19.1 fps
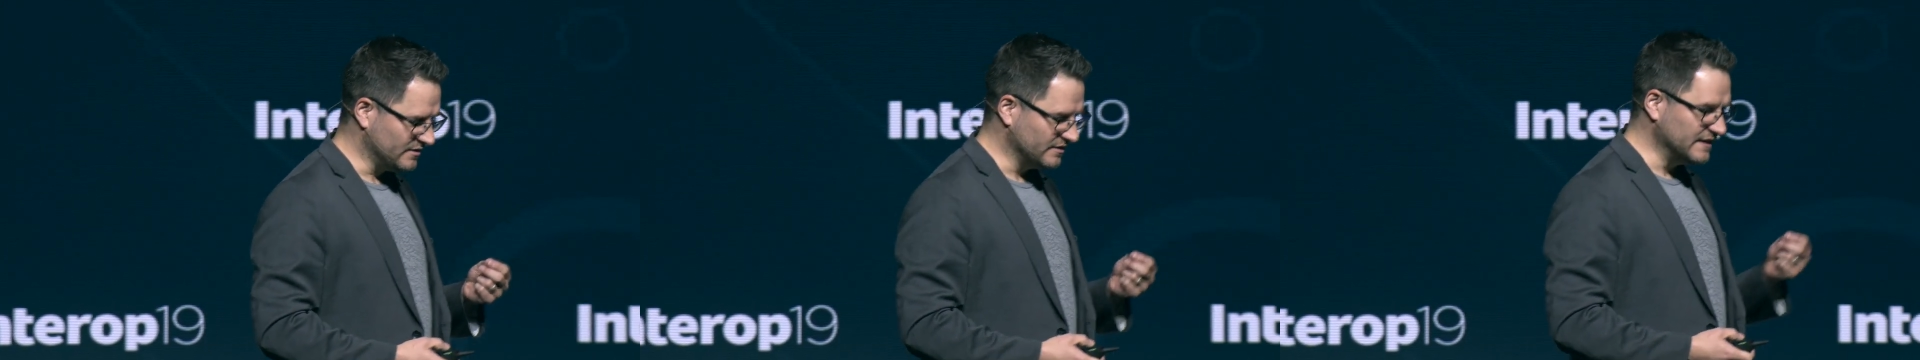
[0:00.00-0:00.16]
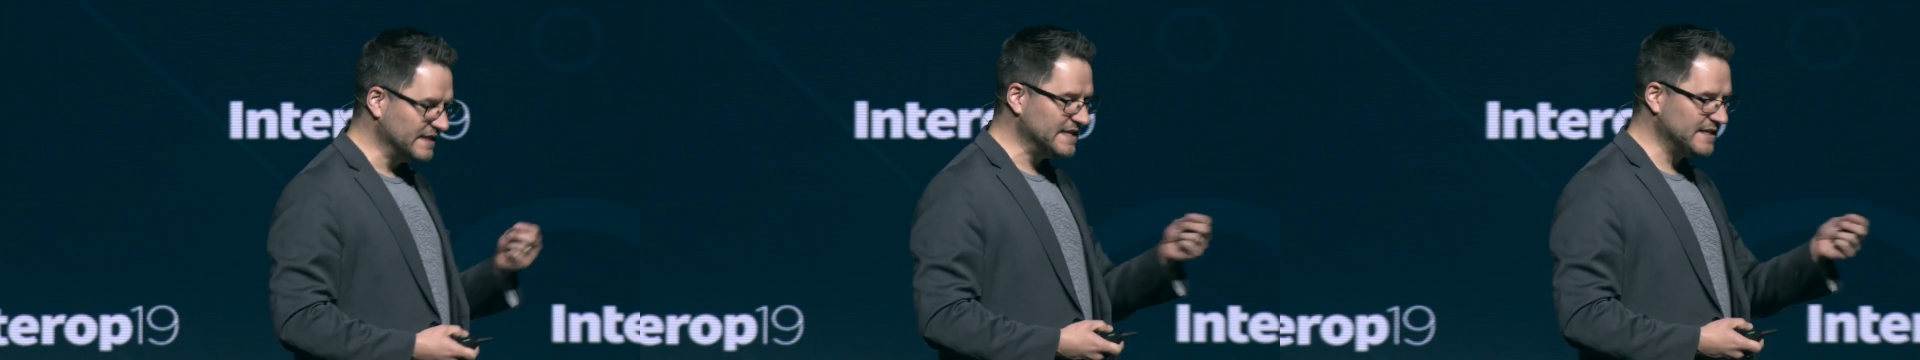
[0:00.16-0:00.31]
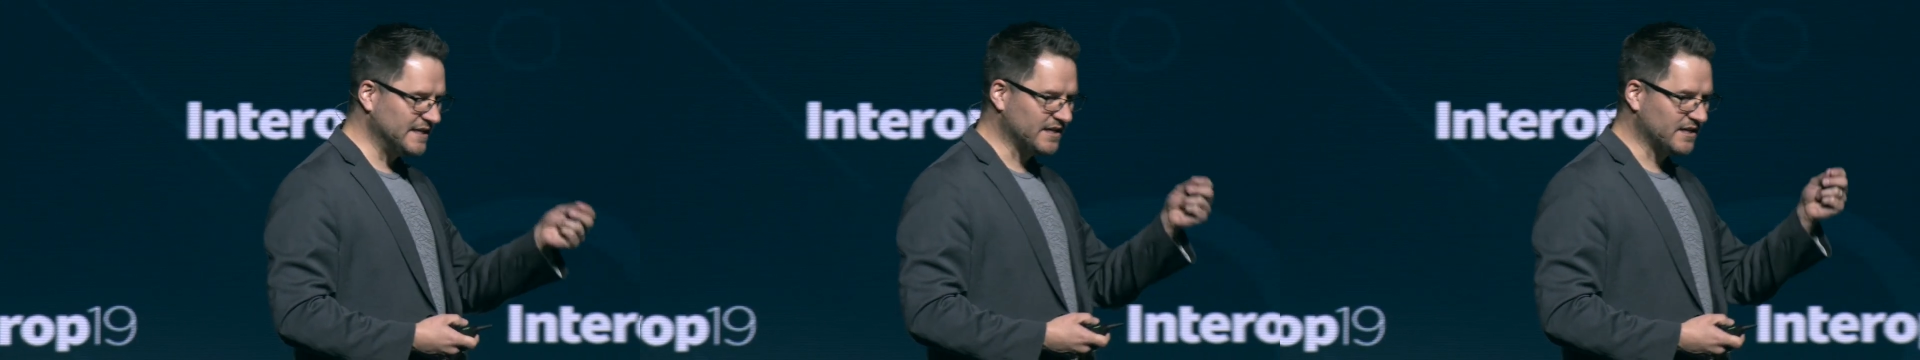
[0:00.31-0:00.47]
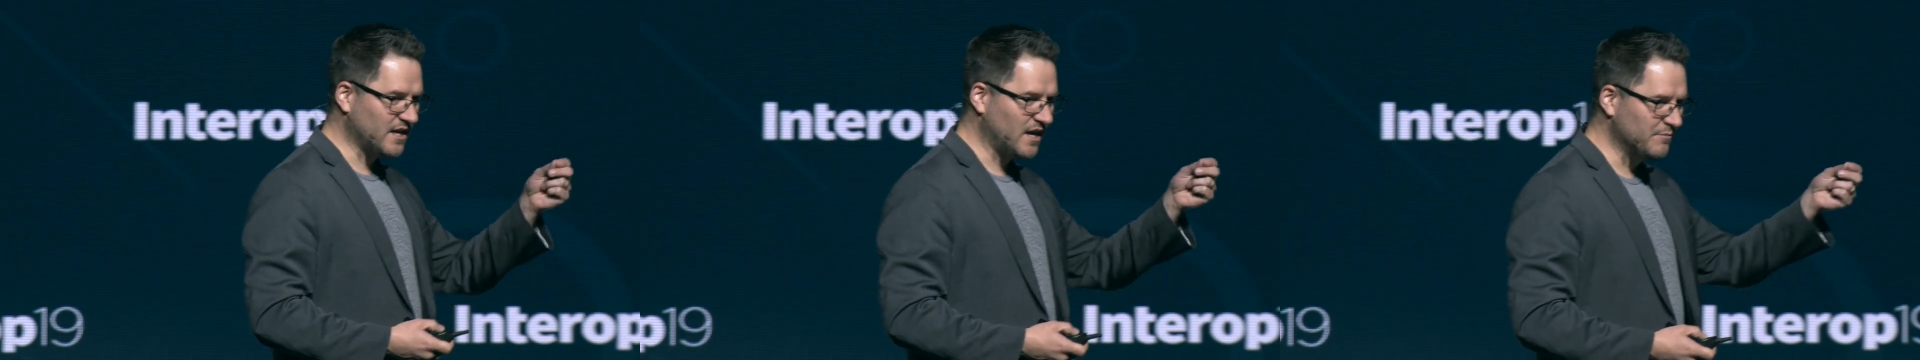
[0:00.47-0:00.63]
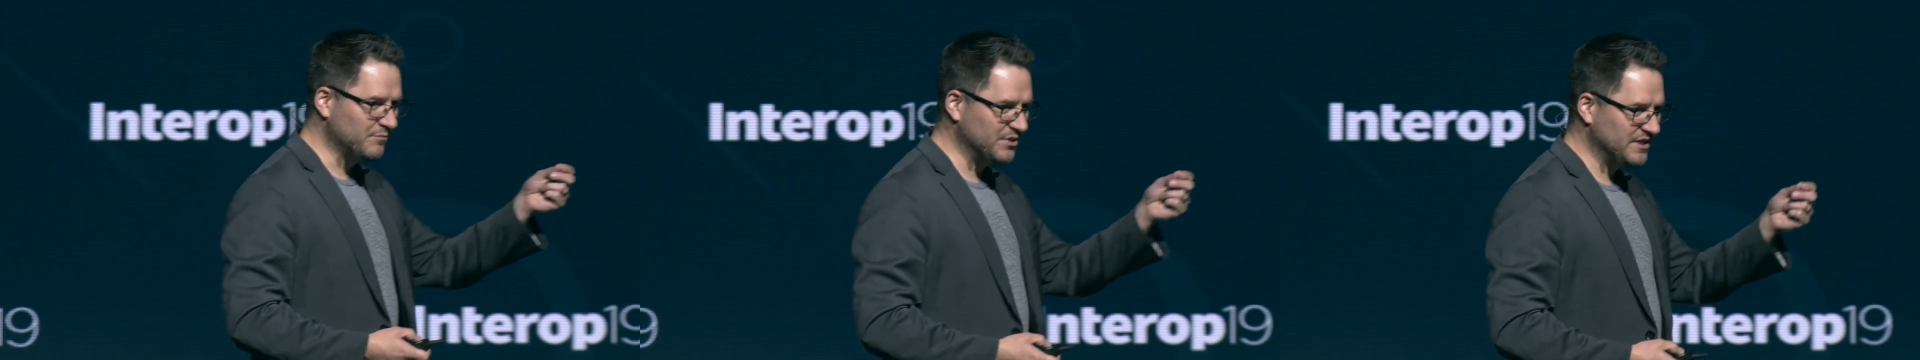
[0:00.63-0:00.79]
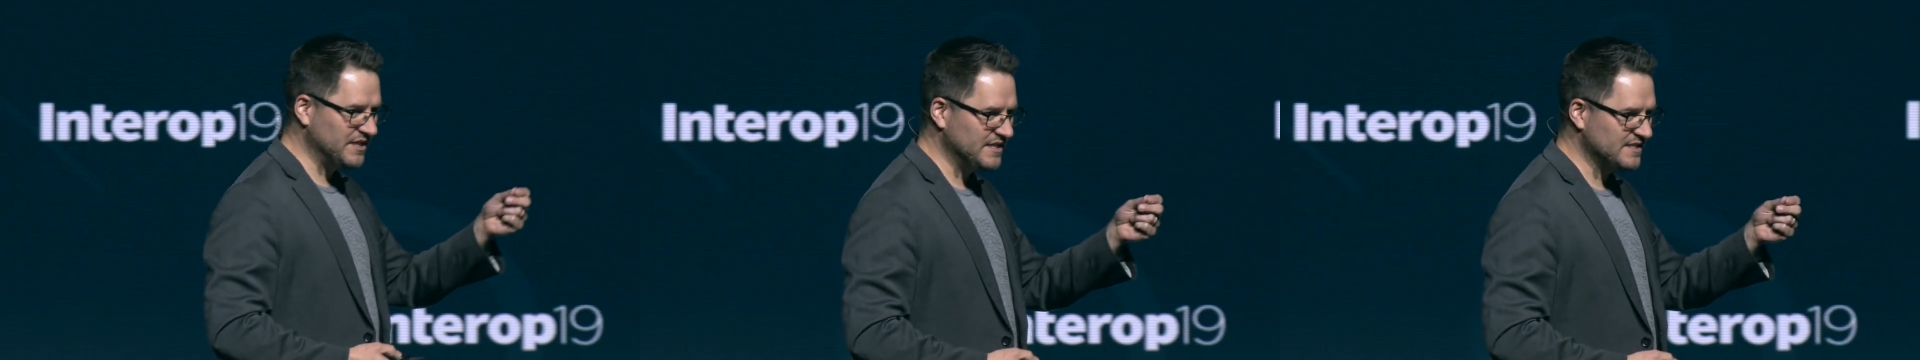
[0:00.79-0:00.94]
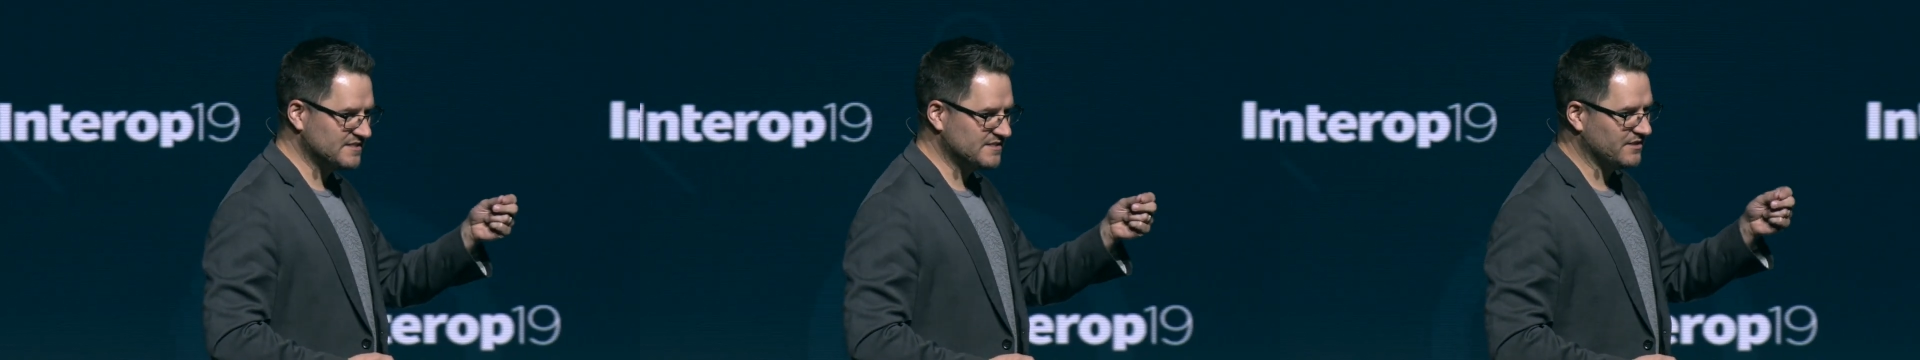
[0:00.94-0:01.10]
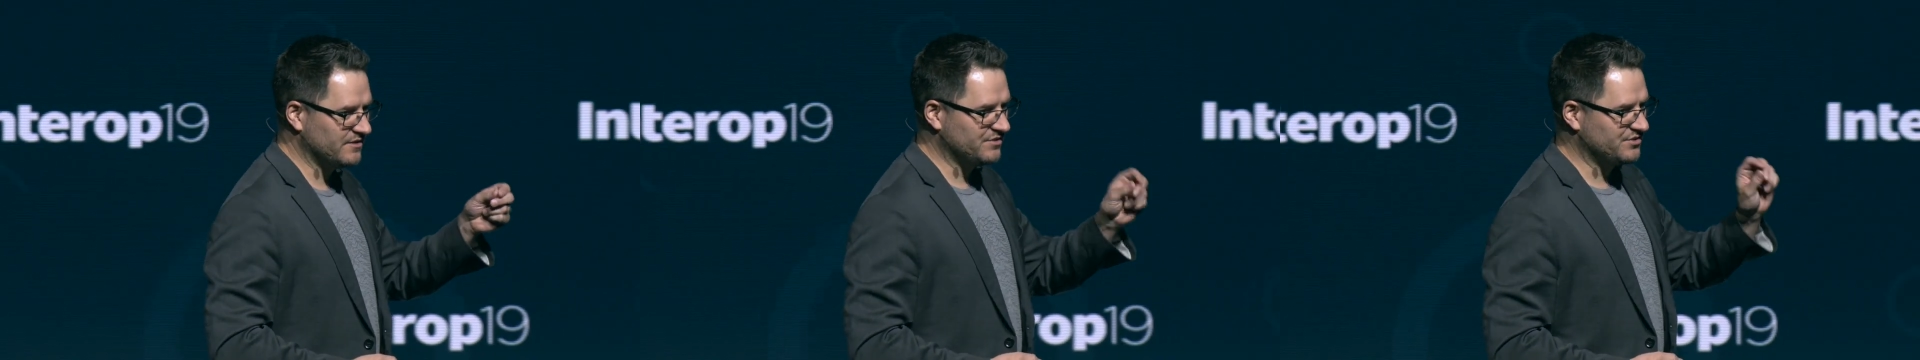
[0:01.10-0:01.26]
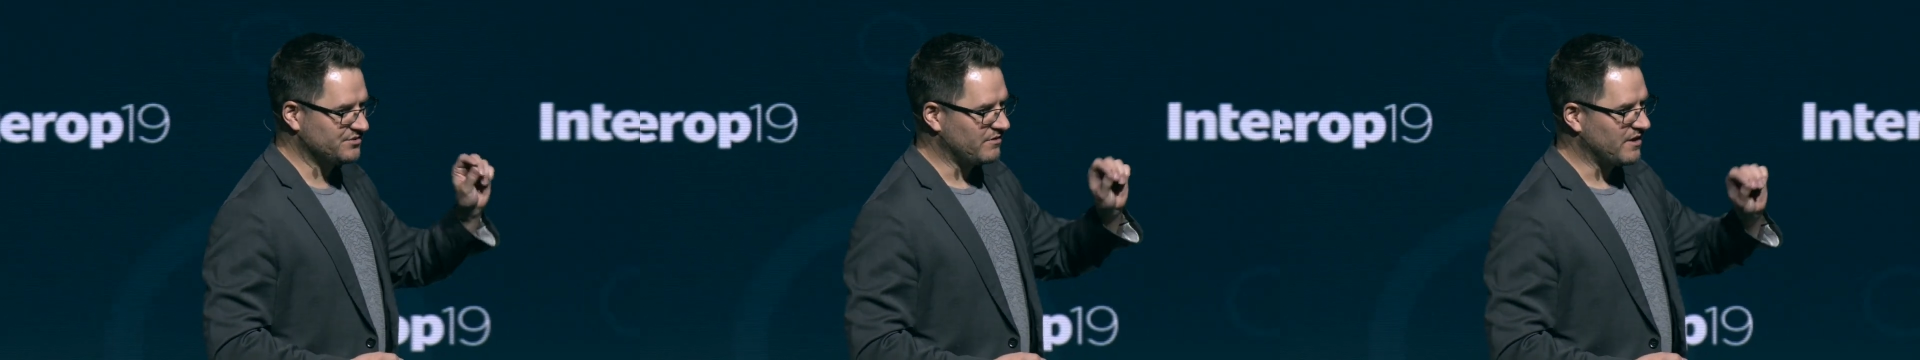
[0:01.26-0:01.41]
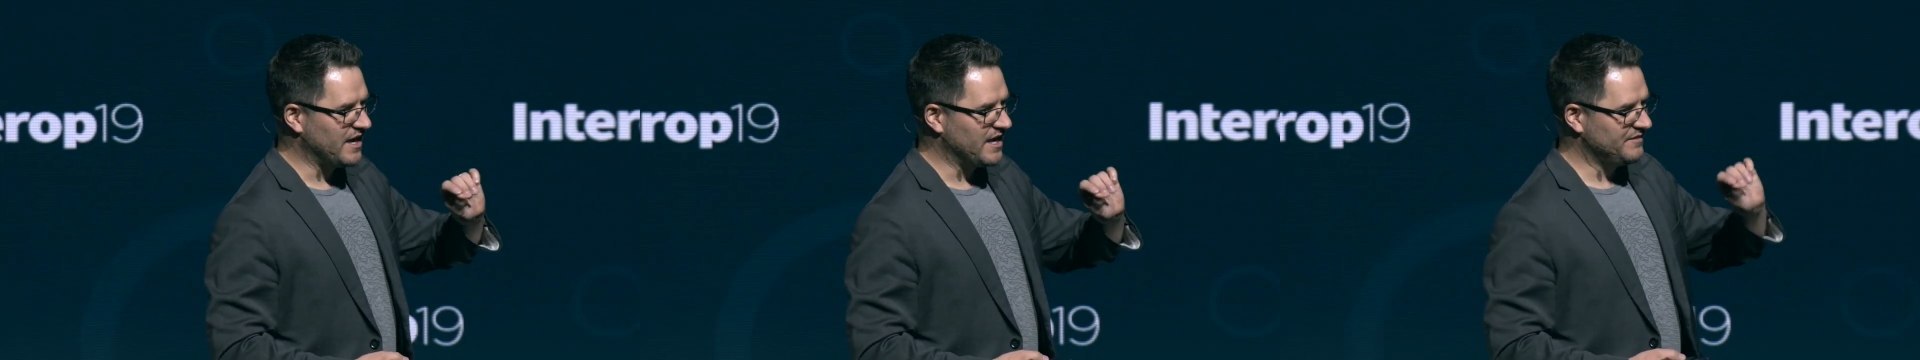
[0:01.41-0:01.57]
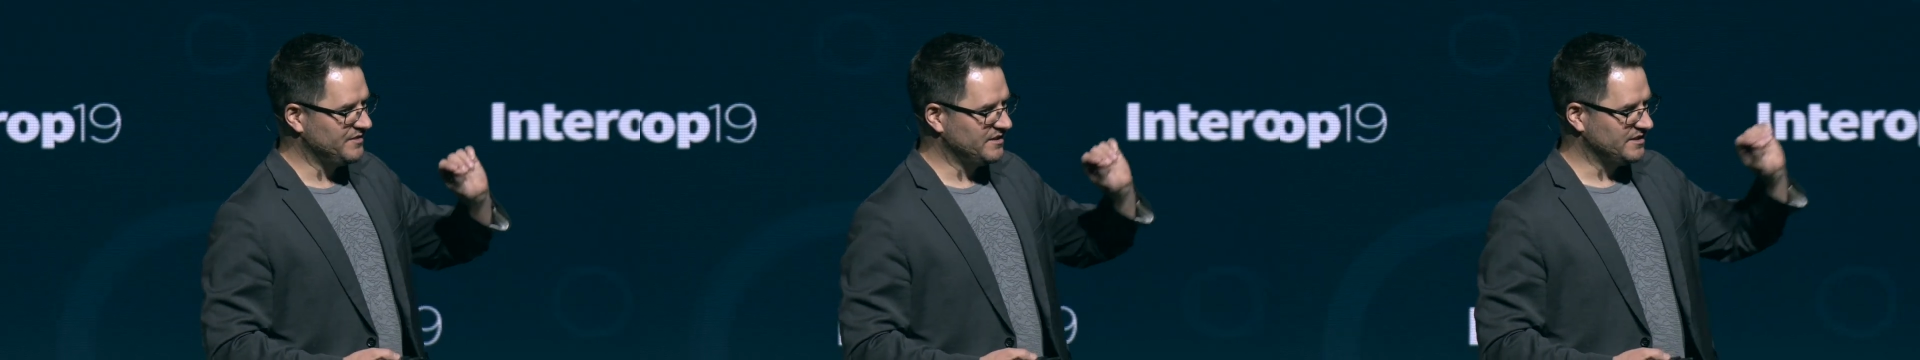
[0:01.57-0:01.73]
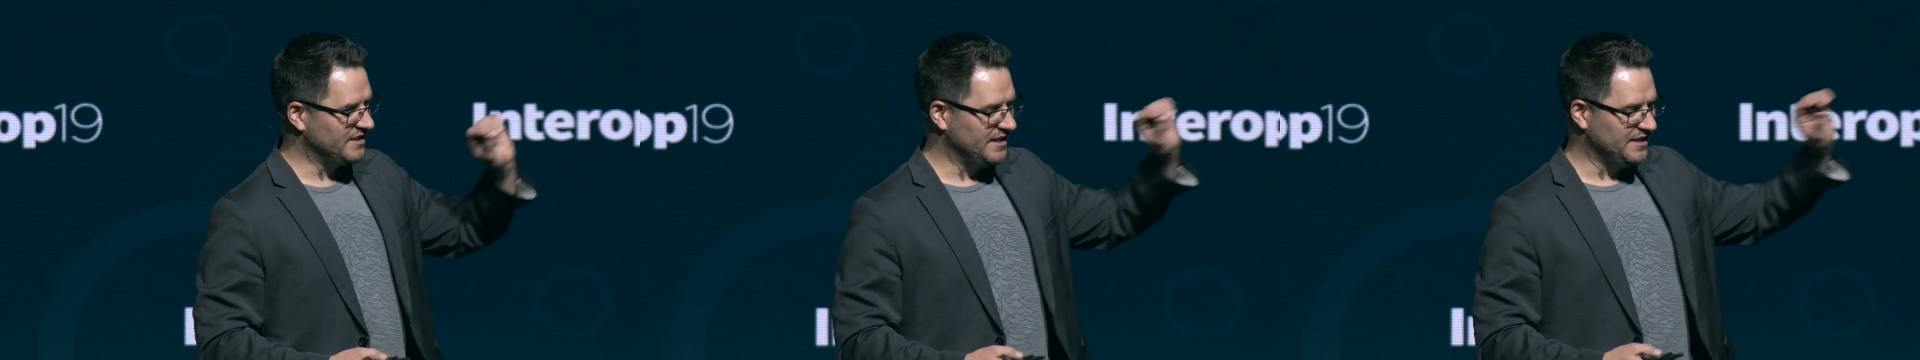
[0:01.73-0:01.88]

leading companies that are driving the